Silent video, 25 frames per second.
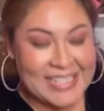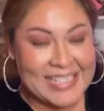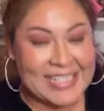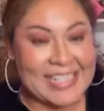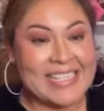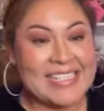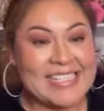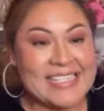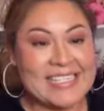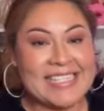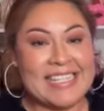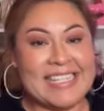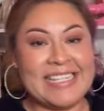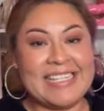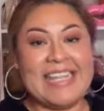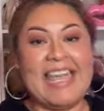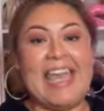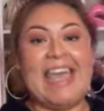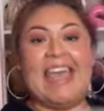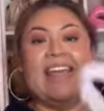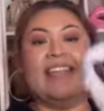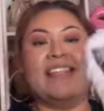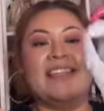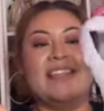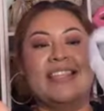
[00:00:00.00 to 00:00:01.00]
It's like
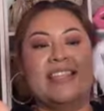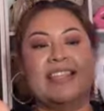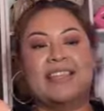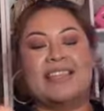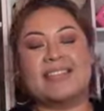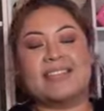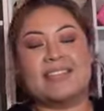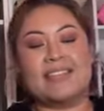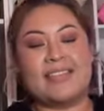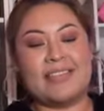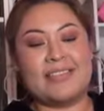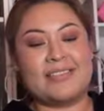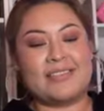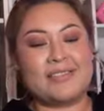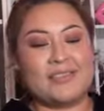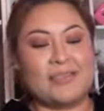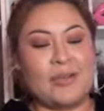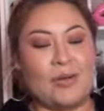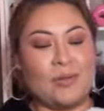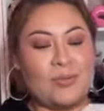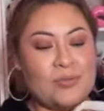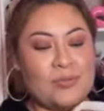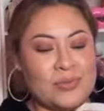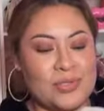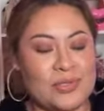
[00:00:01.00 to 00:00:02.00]
candy. It's like
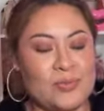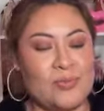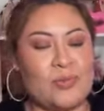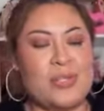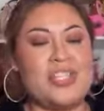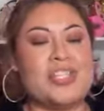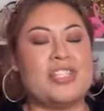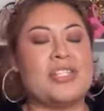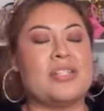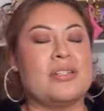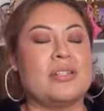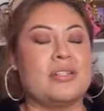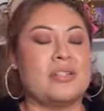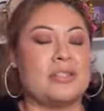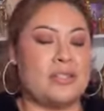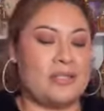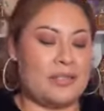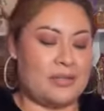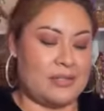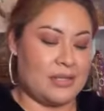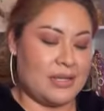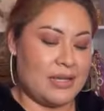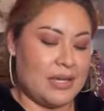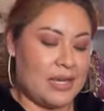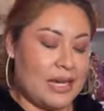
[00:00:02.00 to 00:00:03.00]
so squishy looking.
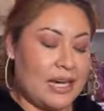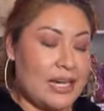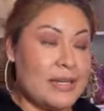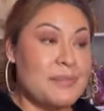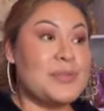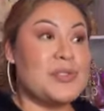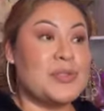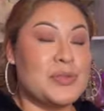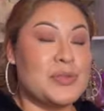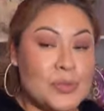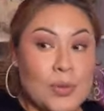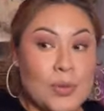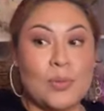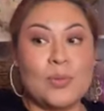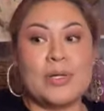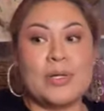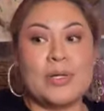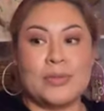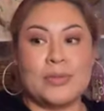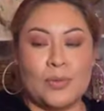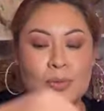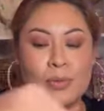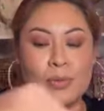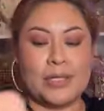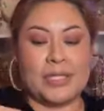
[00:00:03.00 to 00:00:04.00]
I'm so
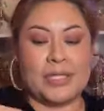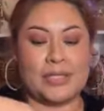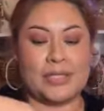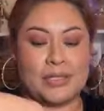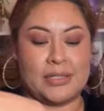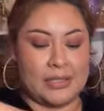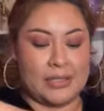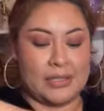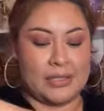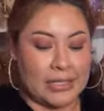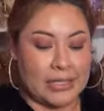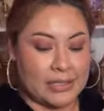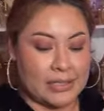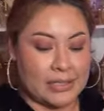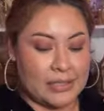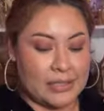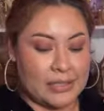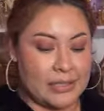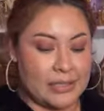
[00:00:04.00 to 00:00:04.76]
annoyed. Like...